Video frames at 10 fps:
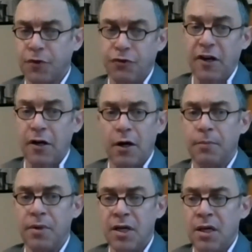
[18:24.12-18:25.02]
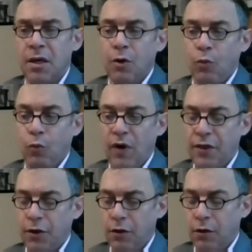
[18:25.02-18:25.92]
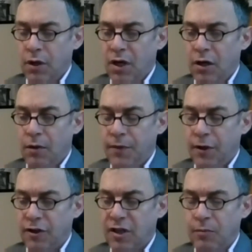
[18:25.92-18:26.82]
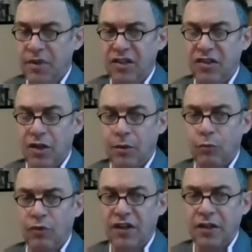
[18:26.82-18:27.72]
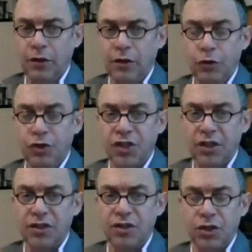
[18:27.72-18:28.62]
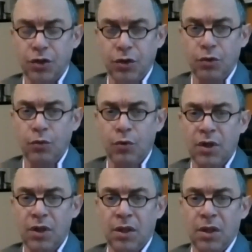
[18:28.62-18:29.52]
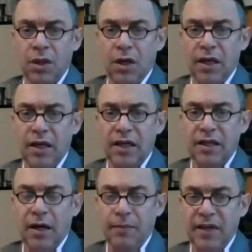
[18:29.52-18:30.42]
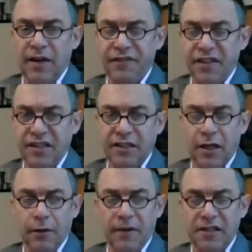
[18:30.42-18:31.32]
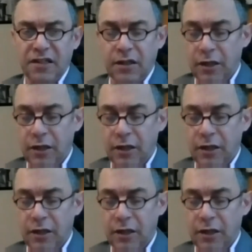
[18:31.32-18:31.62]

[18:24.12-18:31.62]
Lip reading: straight up, whether there can be some resolution to it. I mean, obviously TikTok is